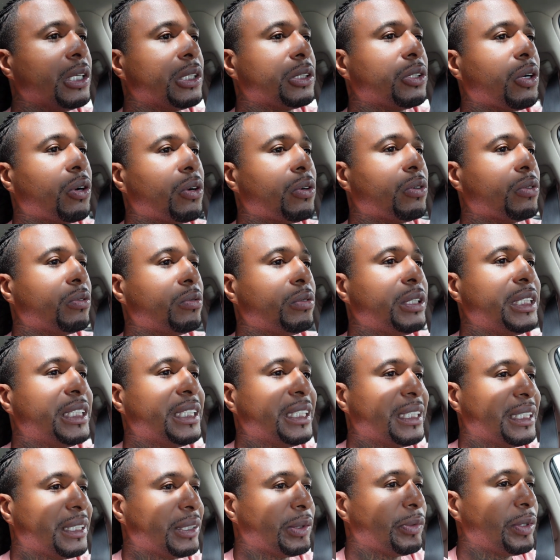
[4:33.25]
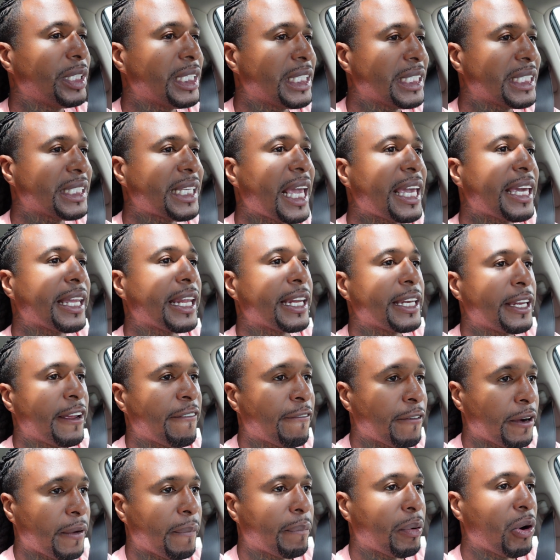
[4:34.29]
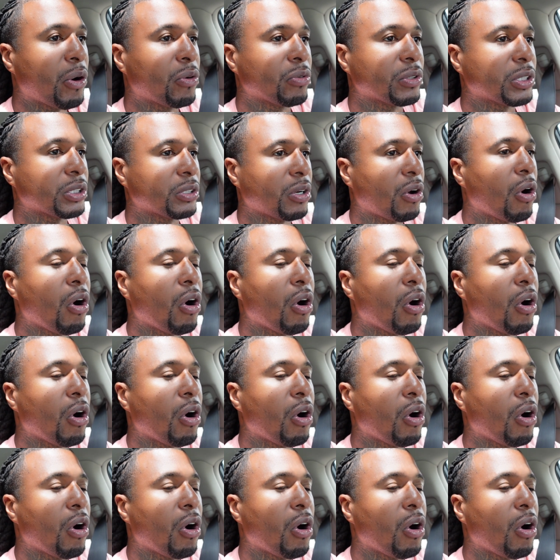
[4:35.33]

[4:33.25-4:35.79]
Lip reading: So we just taking a different approach.